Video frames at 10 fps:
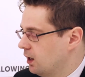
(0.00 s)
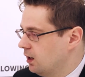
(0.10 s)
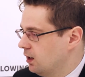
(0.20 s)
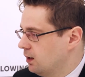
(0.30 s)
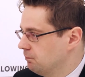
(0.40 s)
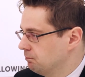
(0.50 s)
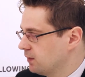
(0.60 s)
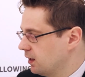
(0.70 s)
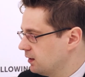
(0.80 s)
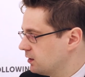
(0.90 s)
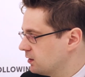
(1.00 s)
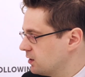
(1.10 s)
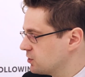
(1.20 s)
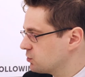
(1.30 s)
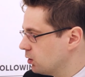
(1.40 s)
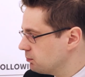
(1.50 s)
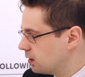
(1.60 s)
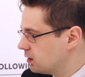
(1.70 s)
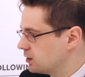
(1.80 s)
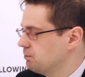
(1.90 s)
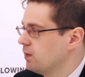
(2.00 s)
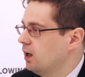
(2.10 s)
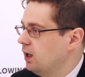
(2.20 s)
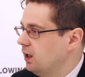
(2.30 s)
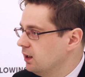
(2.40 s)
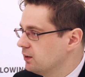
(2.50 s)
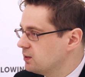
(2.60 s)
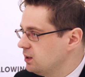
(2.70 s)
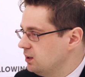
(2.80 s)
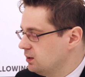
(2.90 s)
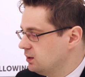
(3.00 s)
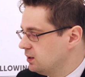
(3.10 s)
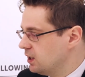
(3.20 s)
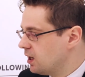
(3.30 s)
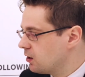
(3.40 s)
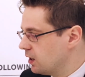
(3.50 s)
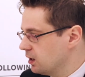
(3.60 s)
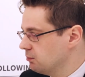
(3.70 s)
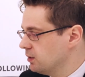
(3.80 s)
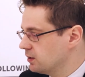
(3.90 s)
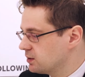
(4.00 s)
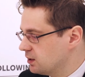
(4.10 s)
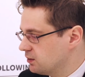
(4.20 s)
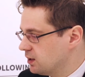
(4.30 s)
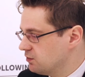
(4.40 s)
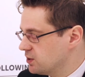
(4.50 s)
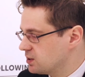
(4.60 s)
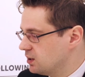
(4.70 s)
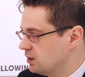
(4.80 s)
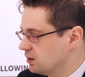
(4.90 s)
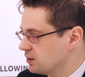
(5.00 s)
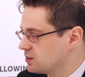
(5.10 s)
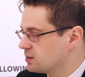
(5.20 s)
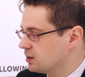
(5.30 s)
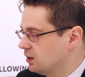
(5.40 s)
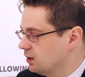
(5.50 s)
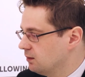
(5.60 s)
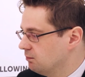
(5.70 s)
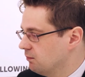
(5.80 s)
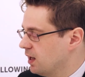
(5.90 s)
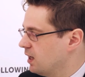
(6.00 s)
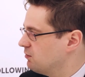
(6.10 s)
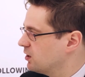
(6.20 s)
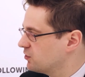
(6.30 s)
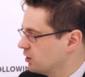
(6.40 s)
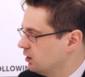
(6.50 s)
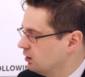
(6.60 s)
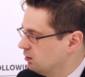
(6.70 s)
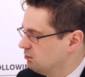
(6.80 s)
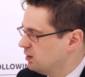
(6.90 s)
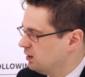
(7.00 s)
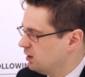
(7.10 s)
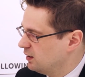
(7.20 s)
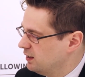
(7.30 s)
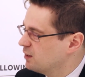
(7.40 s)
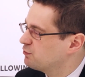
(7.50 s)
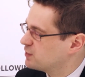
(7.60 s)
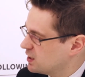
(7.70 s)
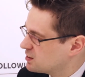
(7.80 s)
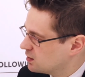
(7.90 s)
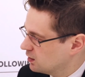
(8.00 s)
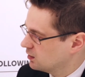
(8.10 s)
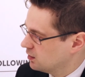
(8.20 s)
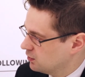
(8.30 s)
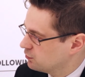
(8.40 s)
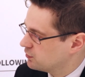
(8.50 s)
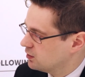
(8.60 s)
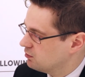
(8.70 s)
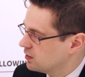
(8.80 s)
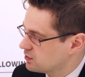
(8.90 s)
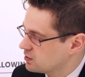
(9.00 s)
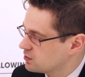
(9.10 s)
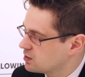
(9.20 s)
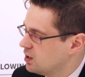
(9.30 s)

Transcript: That is one part. And the other element that we see is having enough testing done of the devices.